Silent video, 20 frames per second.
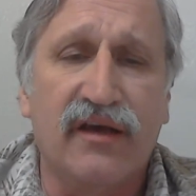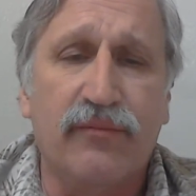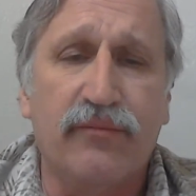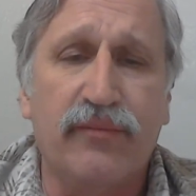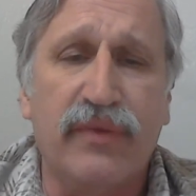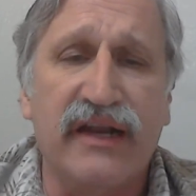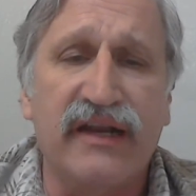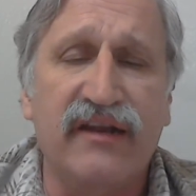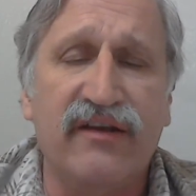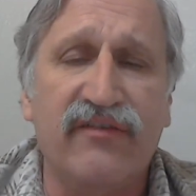
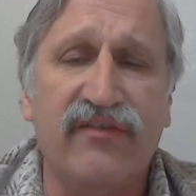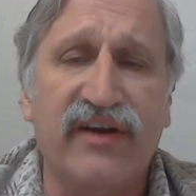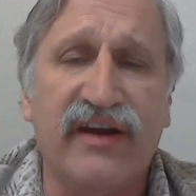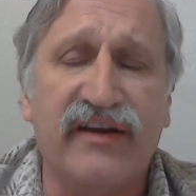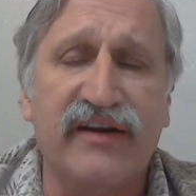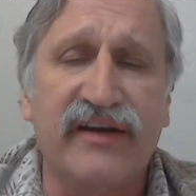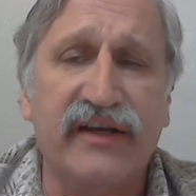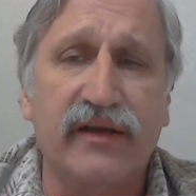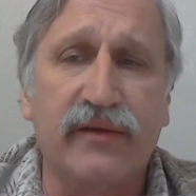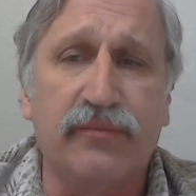but
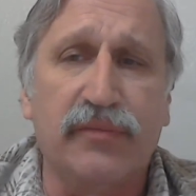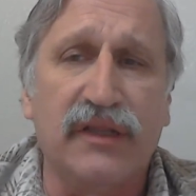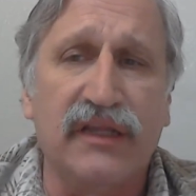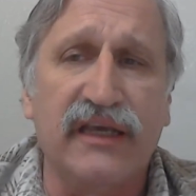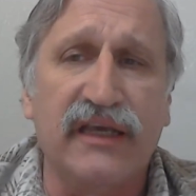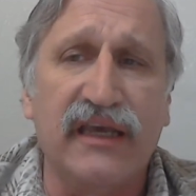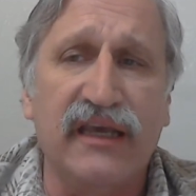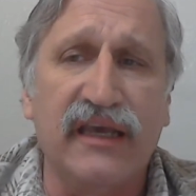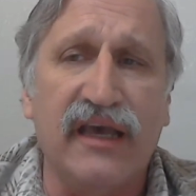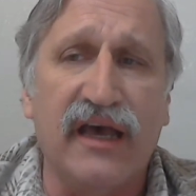
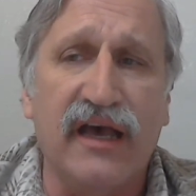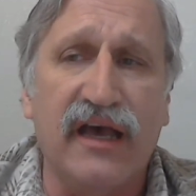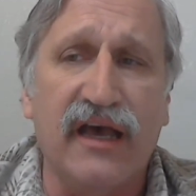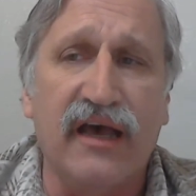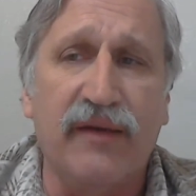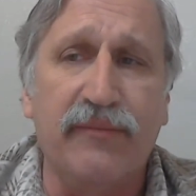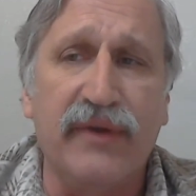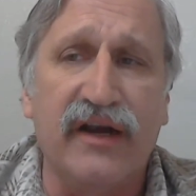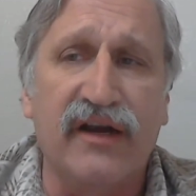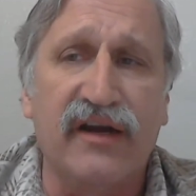invariably, uh,
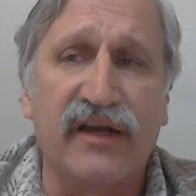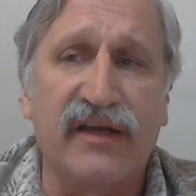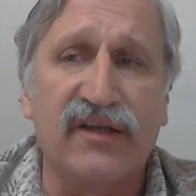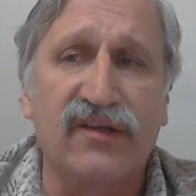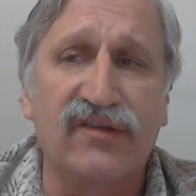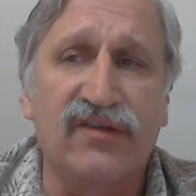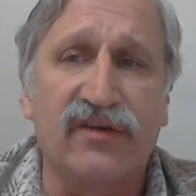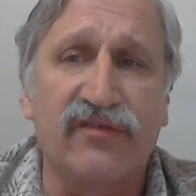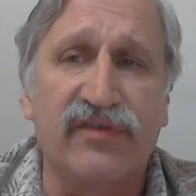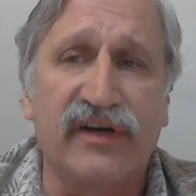
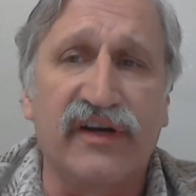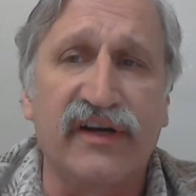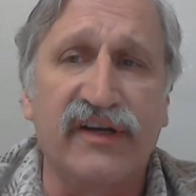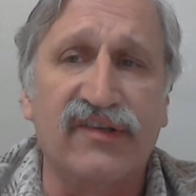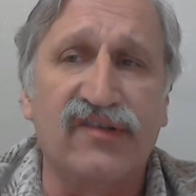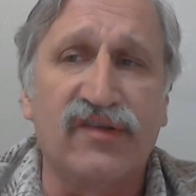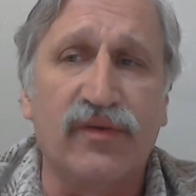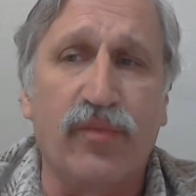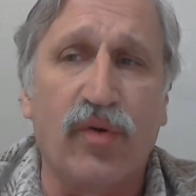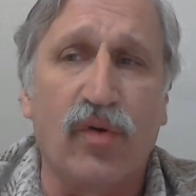Americans are very
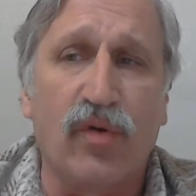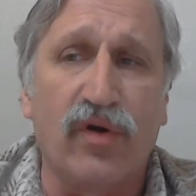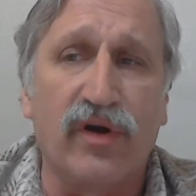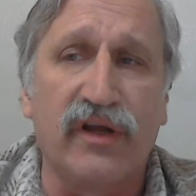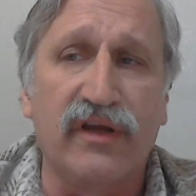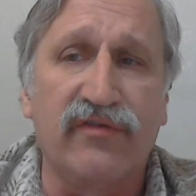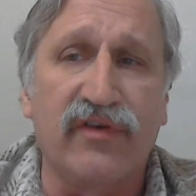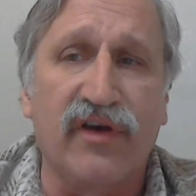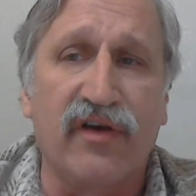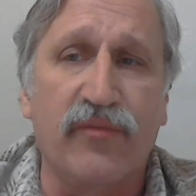
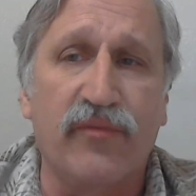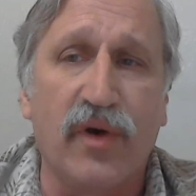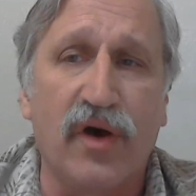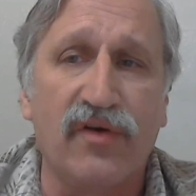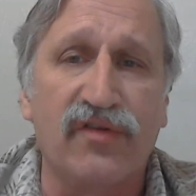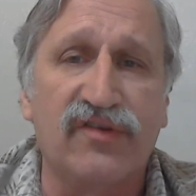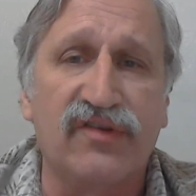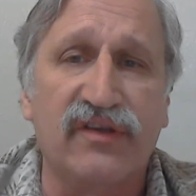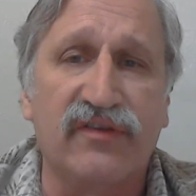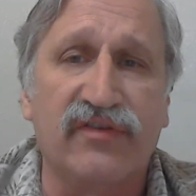supportive of
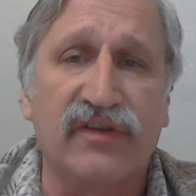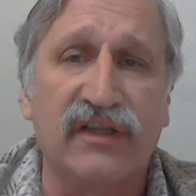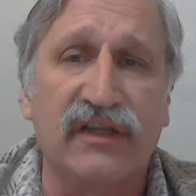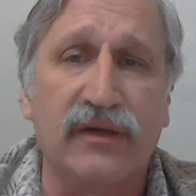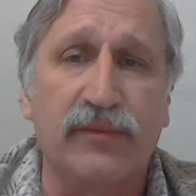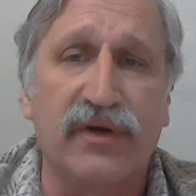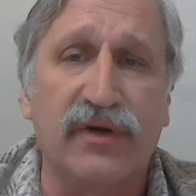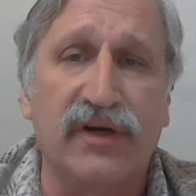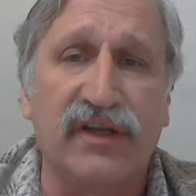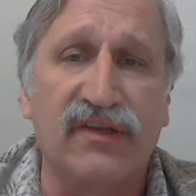both civil
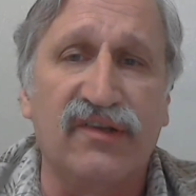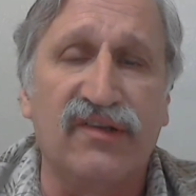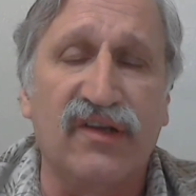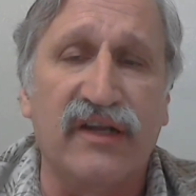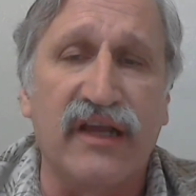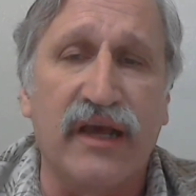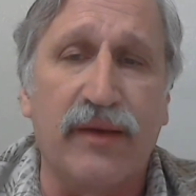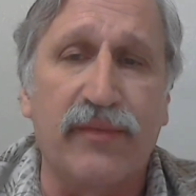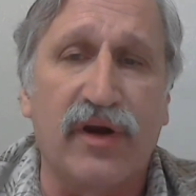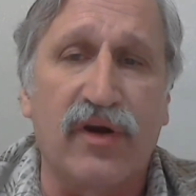liberties
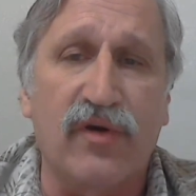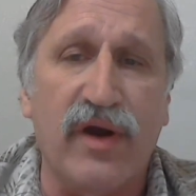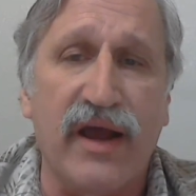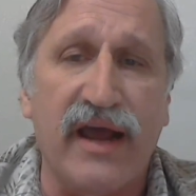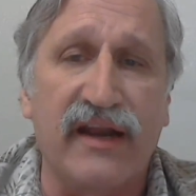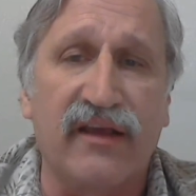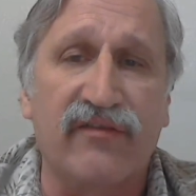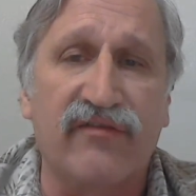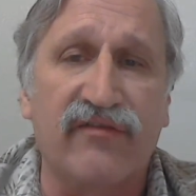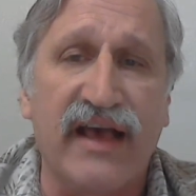and
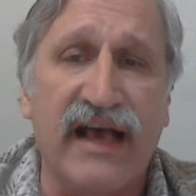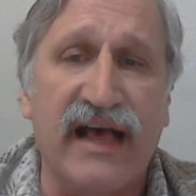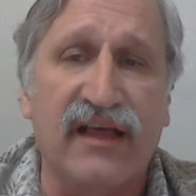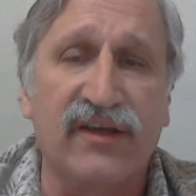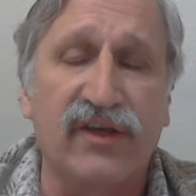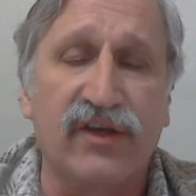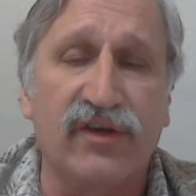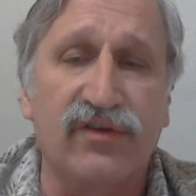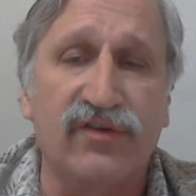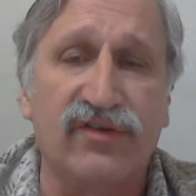democratic
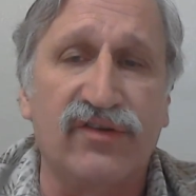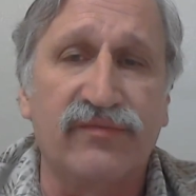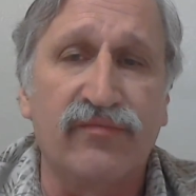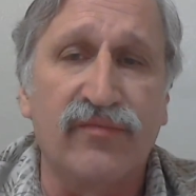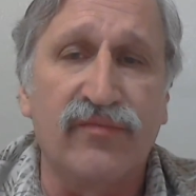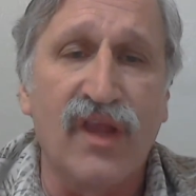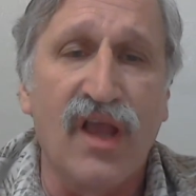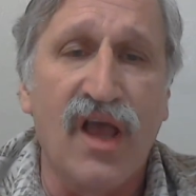values.